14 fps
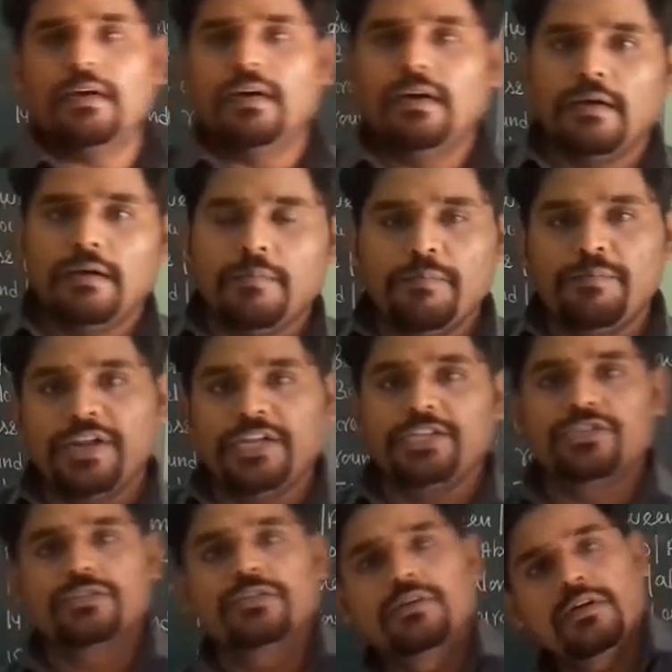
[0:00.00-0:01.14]
a
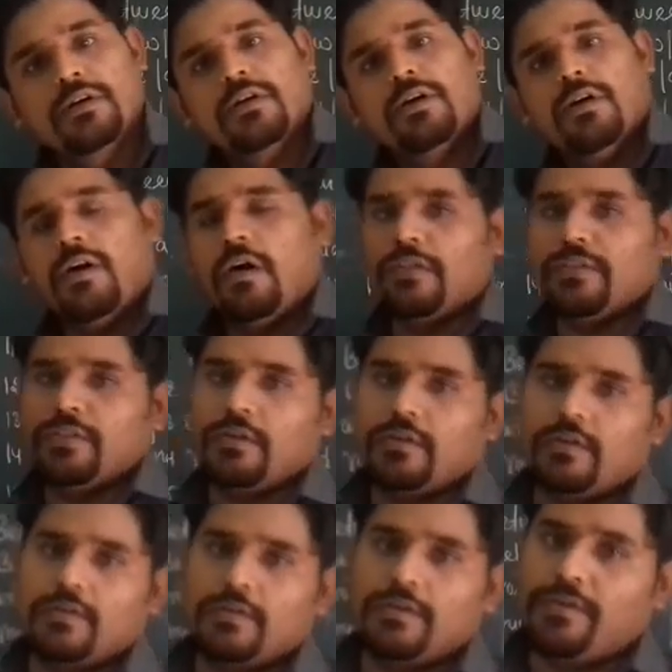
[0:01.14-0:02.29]
bridge on
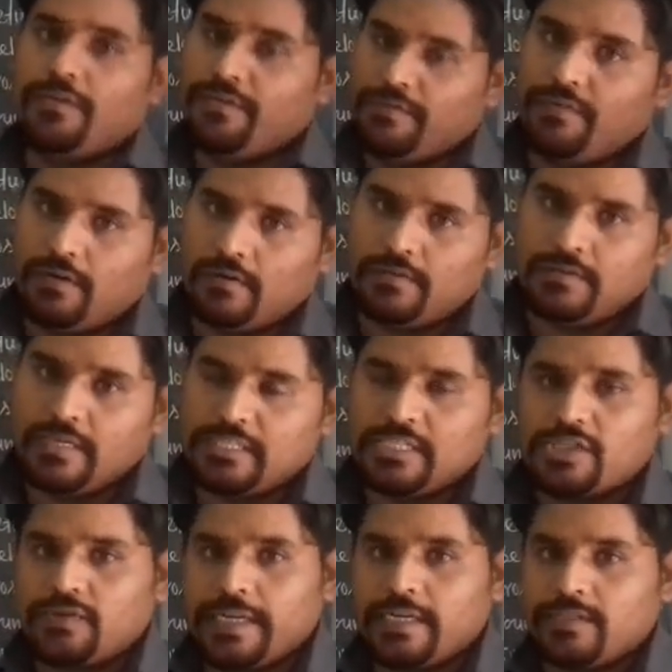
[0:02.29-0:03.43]
the river. Is
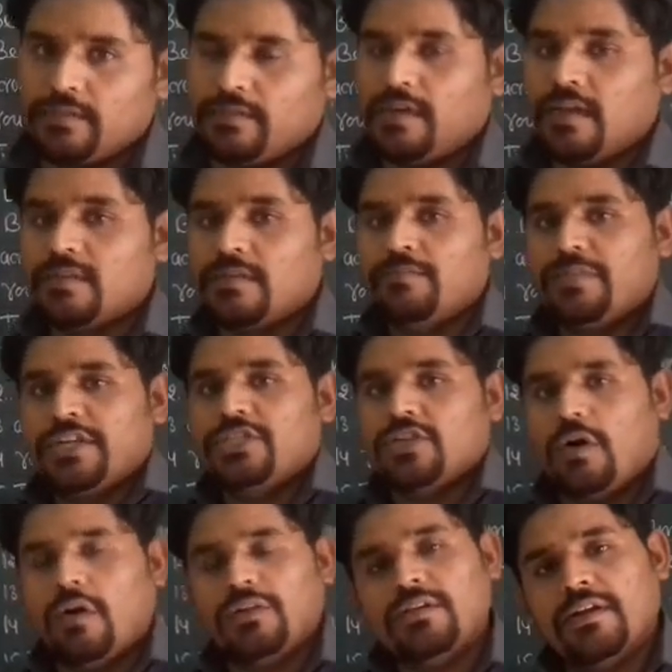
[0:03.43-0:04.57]
it right? There is a bridge
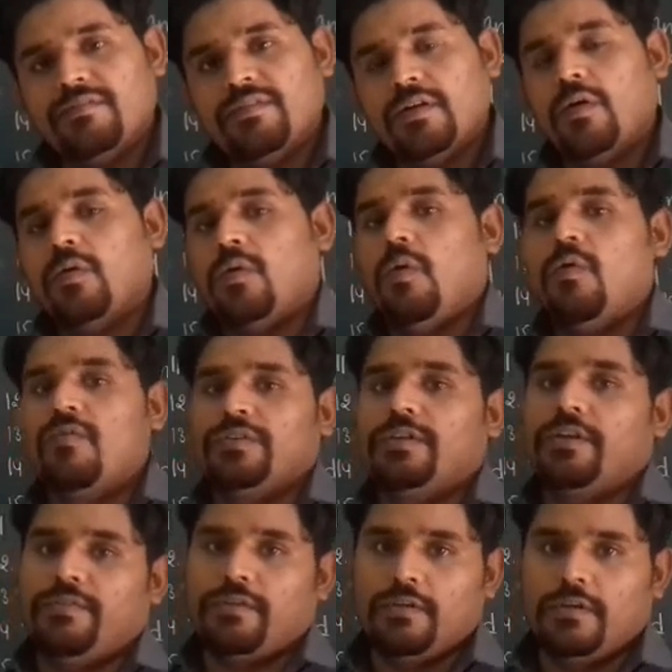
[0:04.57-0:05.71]
on the river or over the
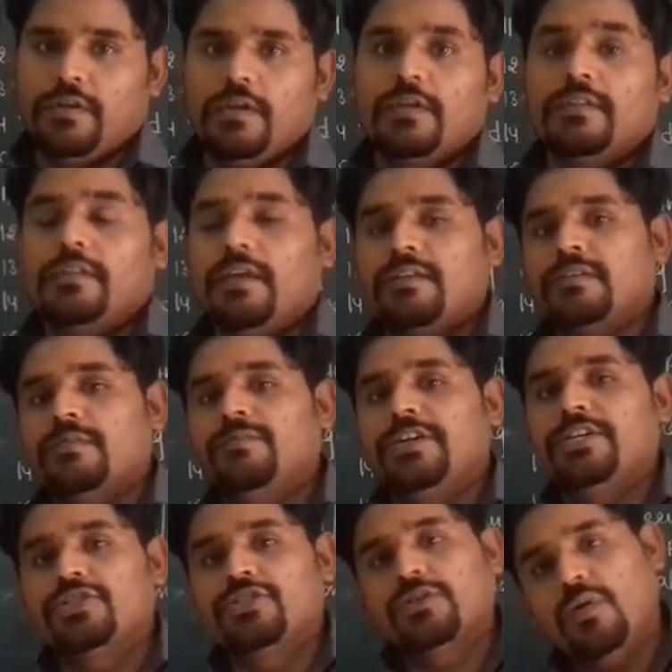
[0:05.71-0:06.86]
river? There is a
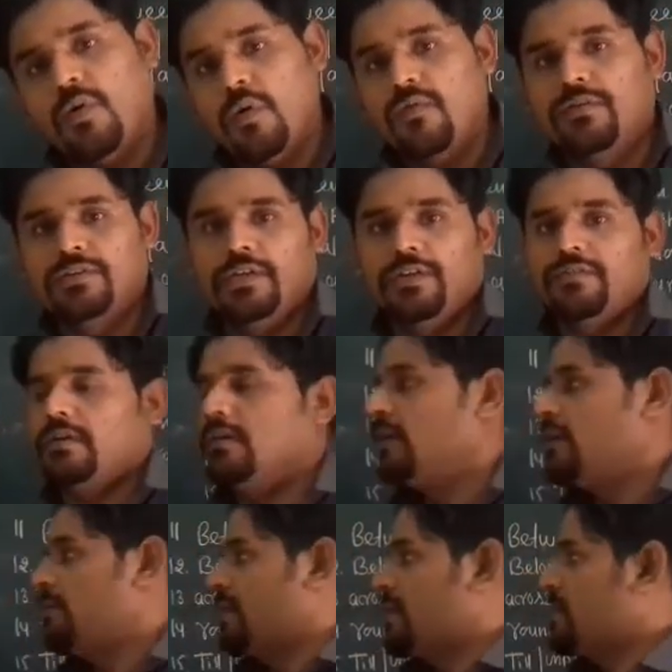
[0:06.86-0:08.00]
bridge over the river,
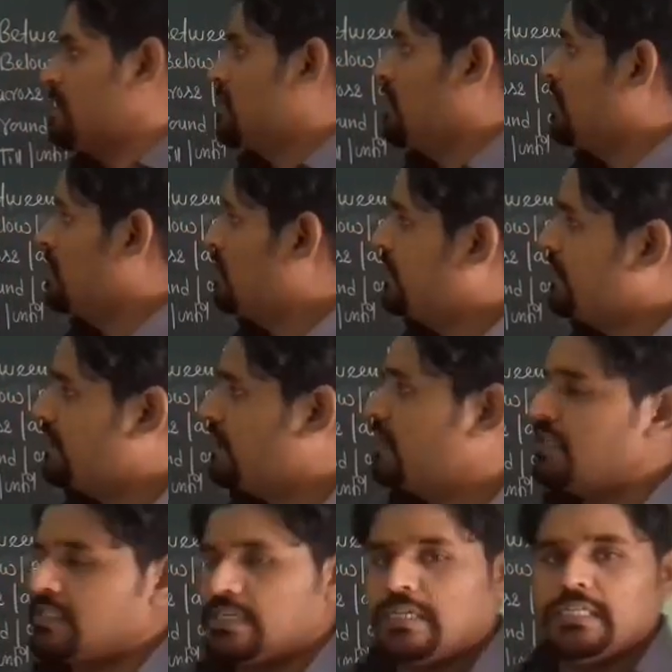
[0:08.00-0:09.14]
because the river
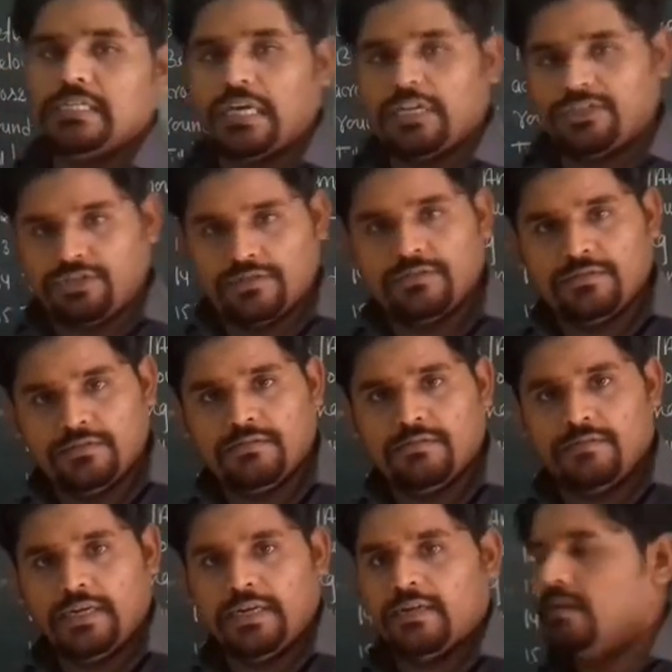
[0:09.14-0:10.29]
doesn't touch,
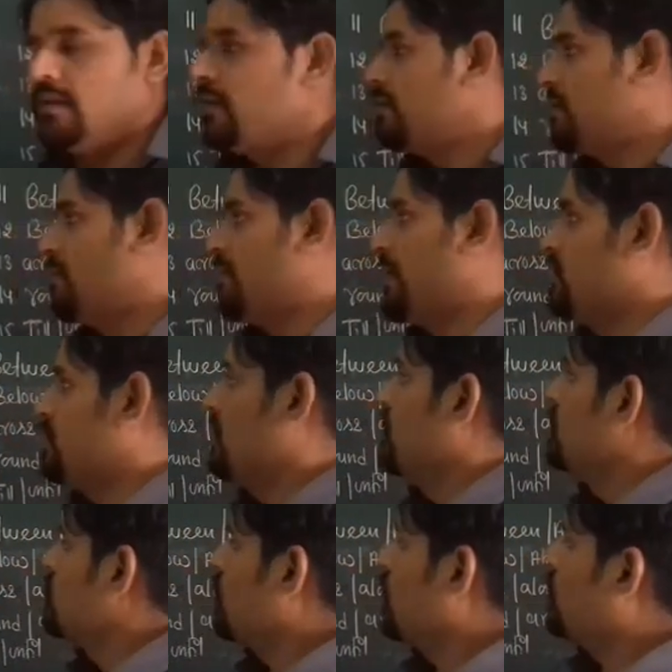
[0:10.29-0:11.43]
right, the bridge.
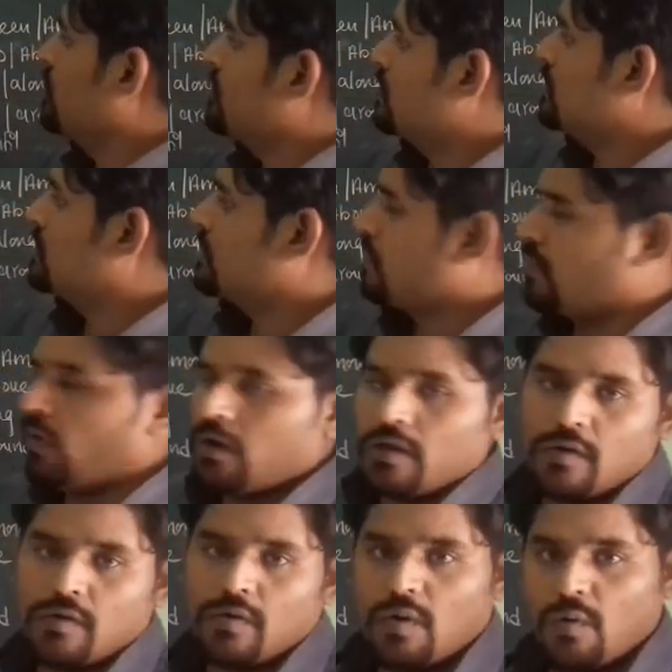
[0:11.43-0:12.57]
So this is called
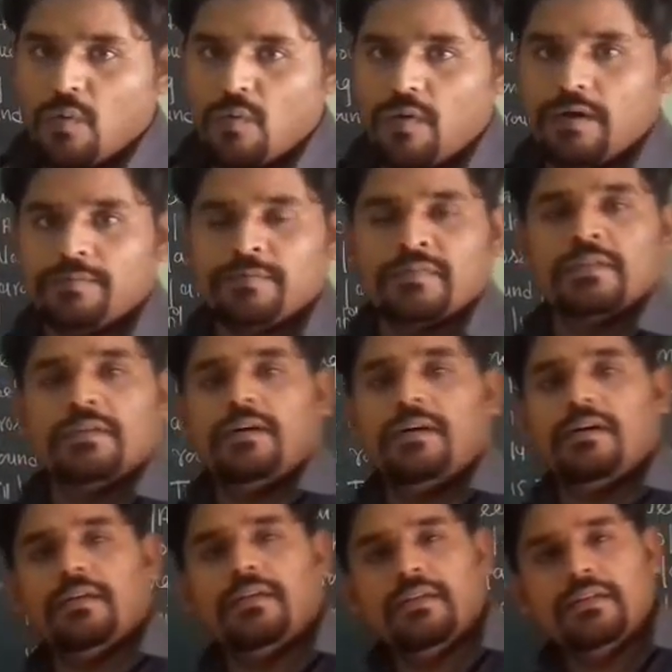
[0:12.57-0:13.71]
over.
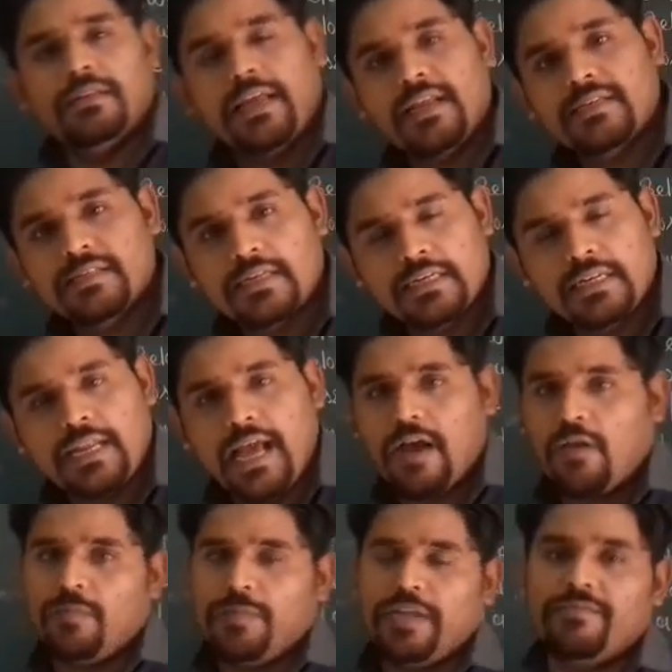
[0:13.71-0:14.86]
There is an
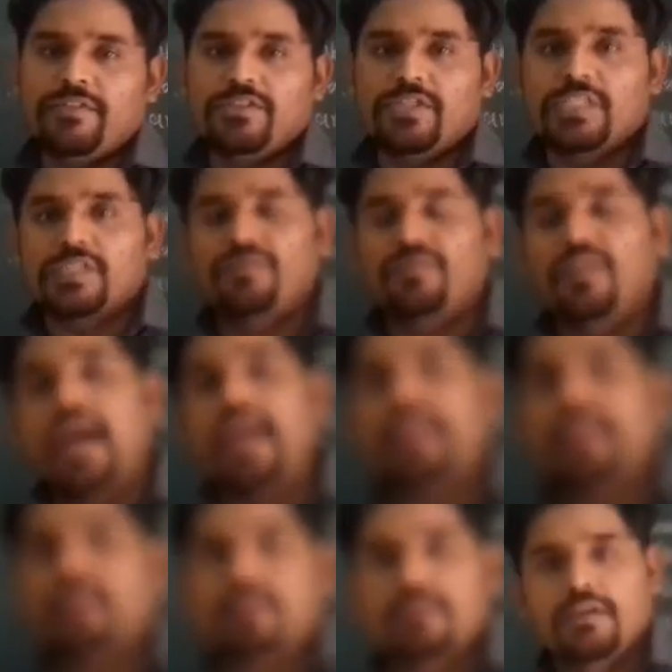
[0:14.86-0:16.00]
aeroplane which is
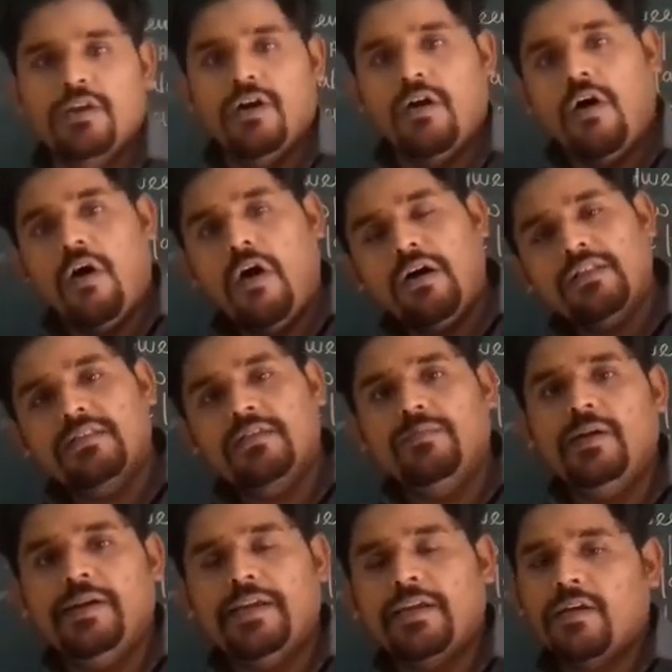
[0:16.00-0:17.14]
flying on the
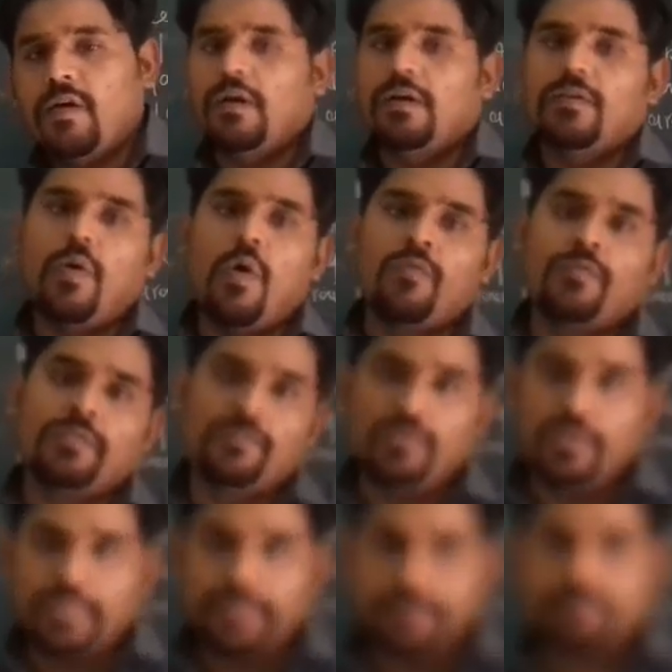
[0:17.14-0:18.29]
building or over the
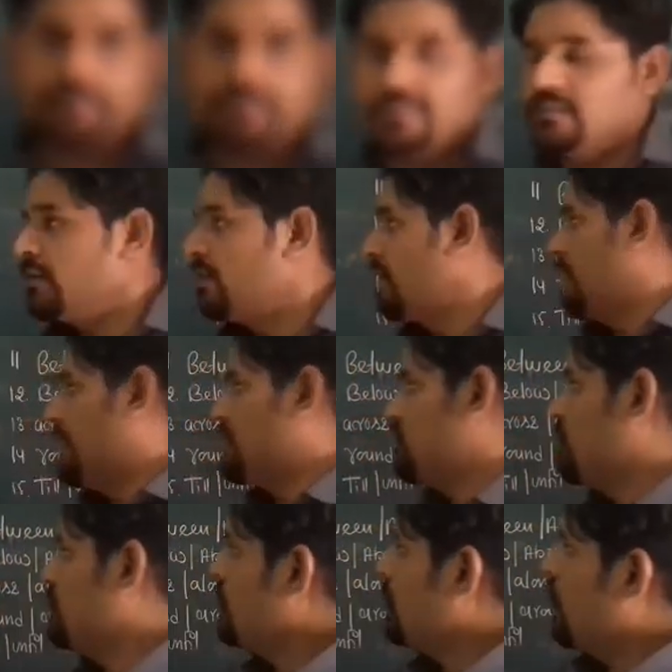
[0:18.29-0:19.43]
building. It
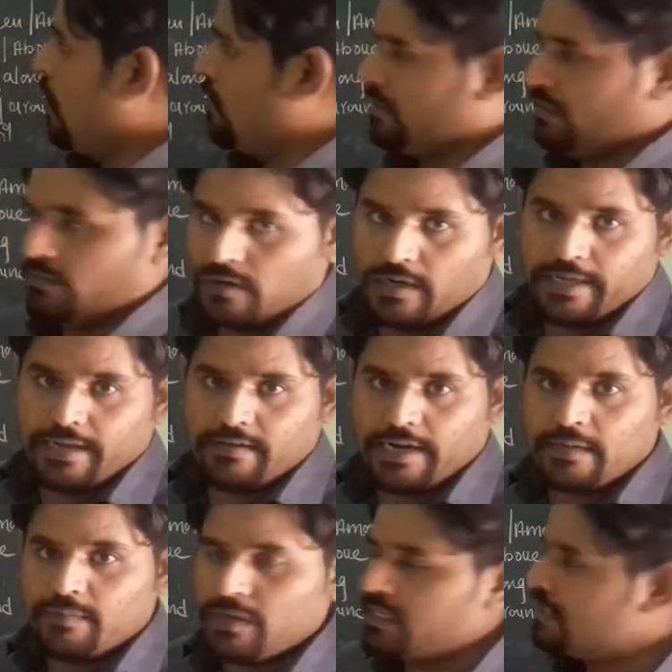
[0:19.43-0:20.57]
should be over the building,
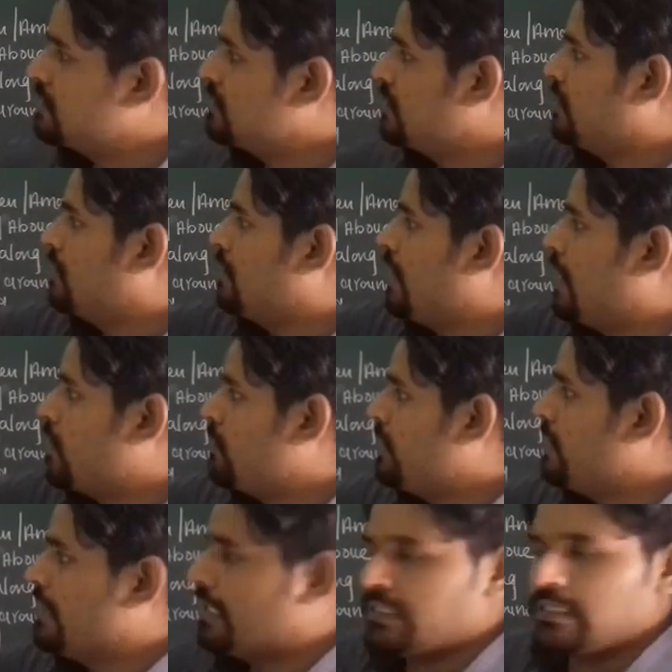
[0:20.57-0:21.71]
right? Because
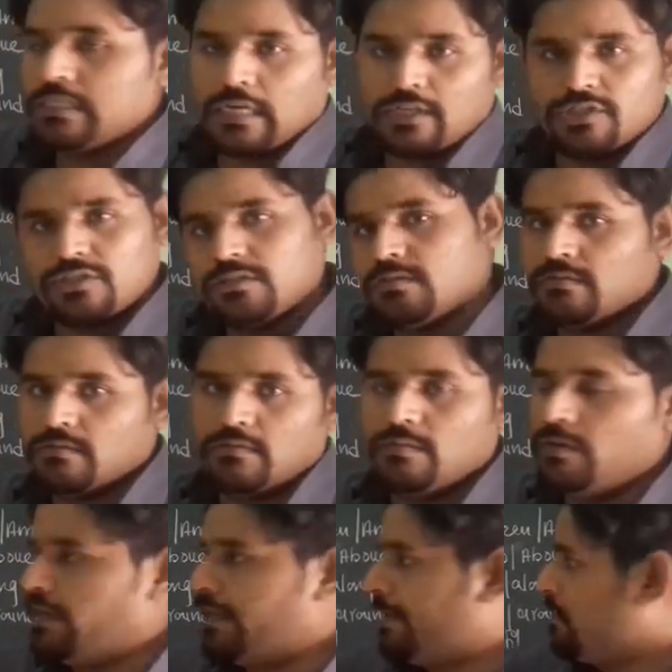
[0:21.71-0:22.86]
aeroplane doesn't touch the
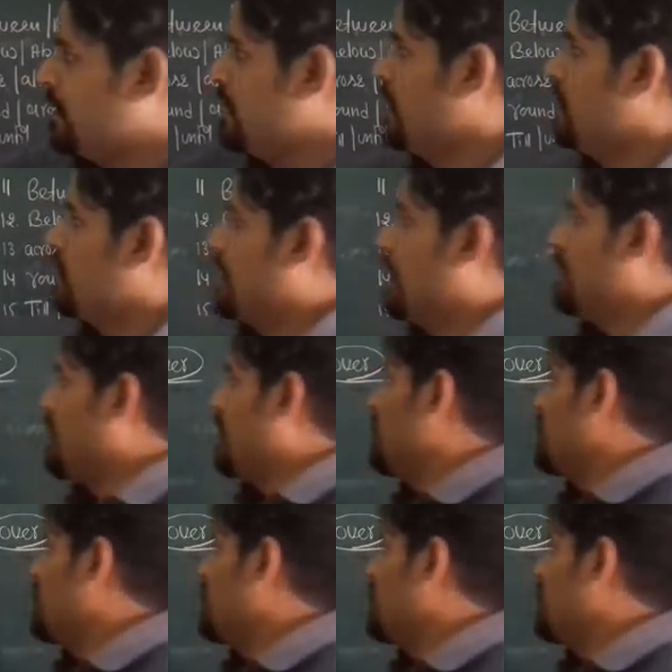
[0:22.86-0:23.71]
building. Then there